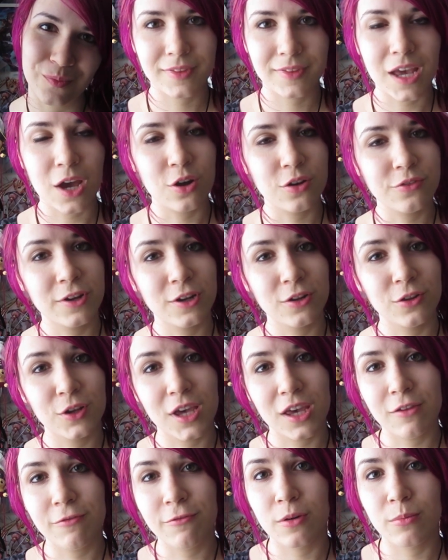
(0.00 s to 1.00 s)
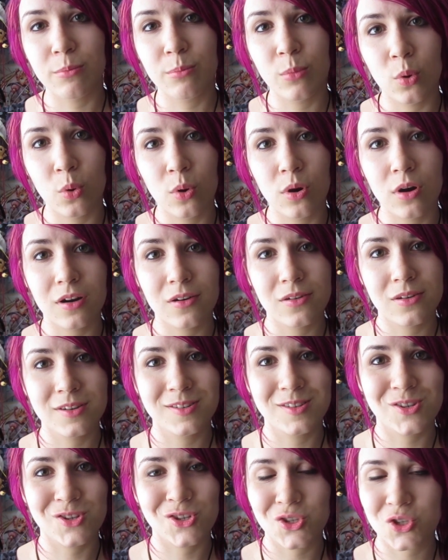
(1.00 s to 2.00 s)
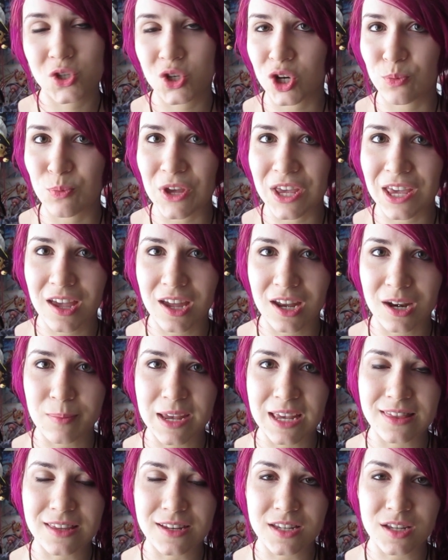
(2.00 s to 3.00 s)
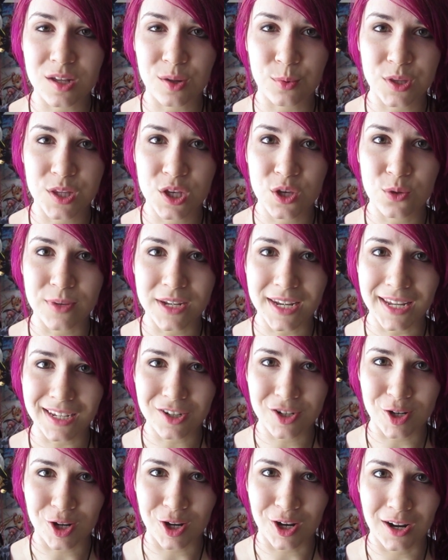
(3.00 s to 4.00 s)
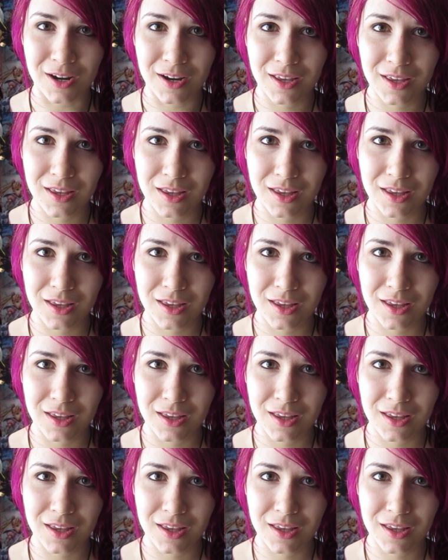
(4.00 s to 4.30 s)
Now, if you're looking for more disturbing anime that deal with human nature,